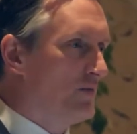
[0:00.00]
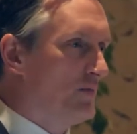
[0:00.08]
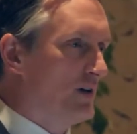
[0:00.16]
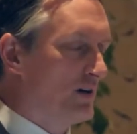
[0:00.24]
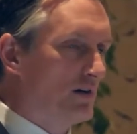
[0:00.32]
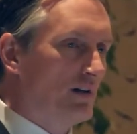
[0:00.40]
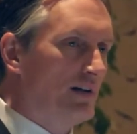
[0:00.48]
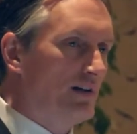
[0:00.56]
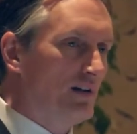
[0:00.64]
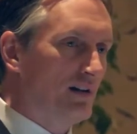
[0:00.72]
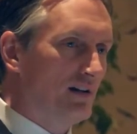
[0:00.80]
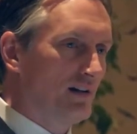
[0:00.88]

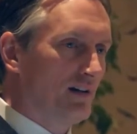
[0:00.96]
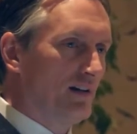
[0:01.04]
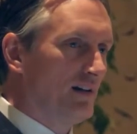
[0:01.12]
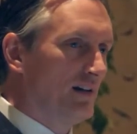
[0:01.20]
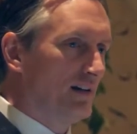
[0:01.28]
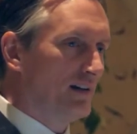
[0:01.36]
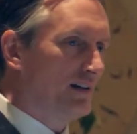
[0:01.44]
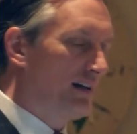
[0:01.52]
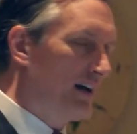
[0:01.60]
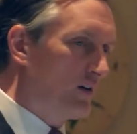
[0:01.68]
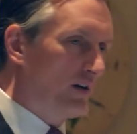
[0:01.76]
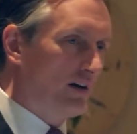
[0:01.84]
merely
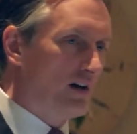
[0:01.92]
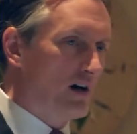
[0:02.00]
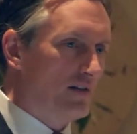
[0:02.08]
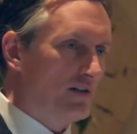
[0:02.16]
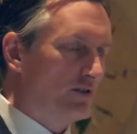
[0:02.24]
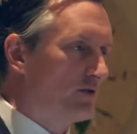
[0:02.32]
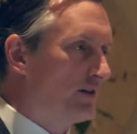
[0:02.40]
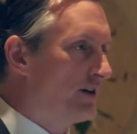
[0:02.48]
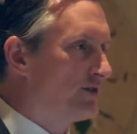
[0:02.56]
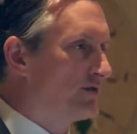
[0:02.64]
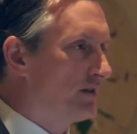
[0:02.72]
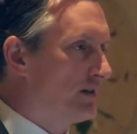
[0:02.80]
carrying on the
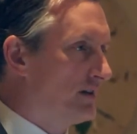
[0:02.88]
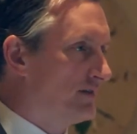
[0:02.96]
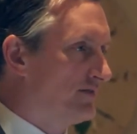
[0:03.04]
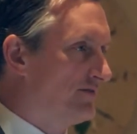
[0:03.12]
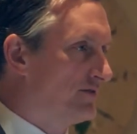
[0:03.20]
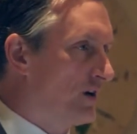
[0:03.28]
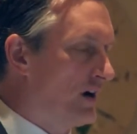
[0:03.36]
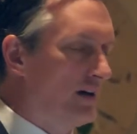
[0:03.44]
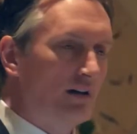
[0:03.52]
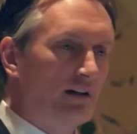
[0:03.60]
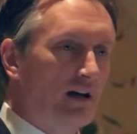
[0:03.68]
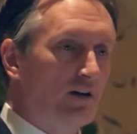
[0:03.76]
tradition of
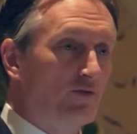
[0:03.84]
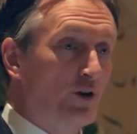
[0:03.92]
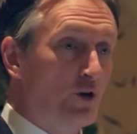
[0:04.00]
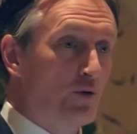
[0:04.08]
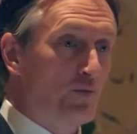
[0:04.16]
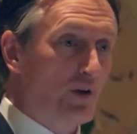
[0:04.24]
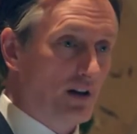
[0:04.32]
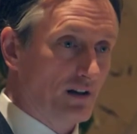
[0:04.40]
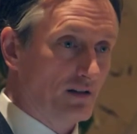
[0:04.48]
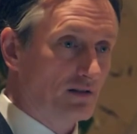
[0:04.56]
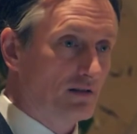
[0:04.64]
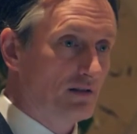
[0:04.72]
trying to care for human
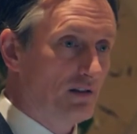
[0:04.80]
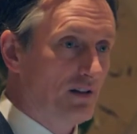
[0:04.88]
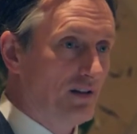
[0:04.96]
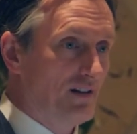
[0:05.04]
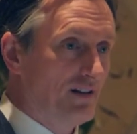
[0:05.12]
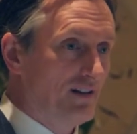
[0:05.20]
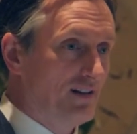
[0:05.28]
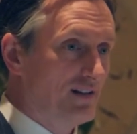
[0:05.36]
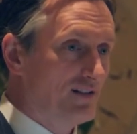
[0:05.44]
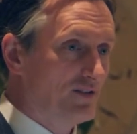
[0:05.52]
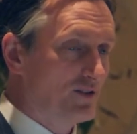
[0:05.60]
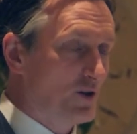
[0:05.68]
beings.
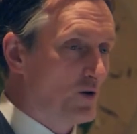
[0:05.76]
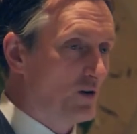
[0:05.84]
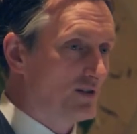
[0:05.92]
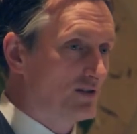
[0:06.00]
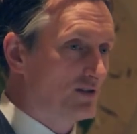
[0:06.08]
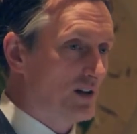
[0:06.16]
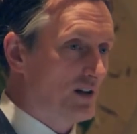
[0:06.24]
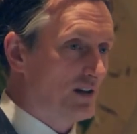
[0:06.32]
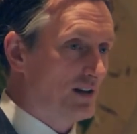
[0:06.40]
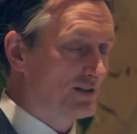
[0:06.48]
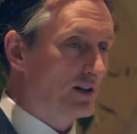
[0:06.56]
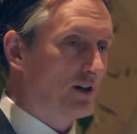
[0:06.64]
So it's, uh,
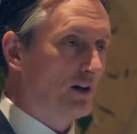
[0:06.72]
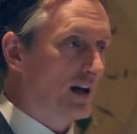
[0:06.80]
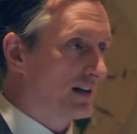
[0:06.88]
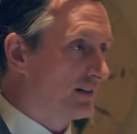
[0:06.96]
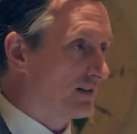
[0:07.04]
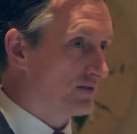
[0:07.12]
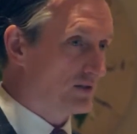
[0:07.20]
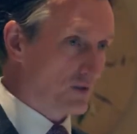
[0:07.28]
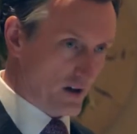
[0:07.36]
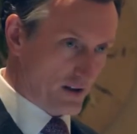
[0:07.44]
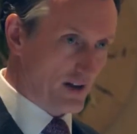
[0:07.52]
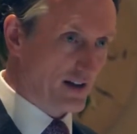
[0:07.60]
it's a collective,
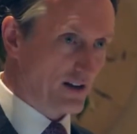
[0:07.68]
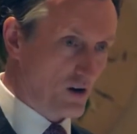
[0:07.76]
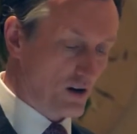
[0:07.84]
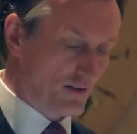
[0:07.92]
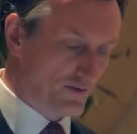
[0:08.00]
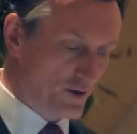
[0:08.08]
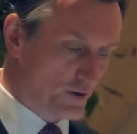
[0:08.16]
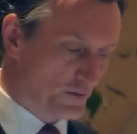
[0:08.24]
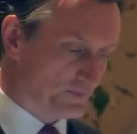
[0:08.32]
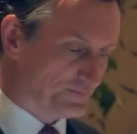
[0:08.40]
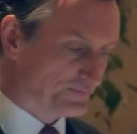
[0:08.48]
so I thank all of you.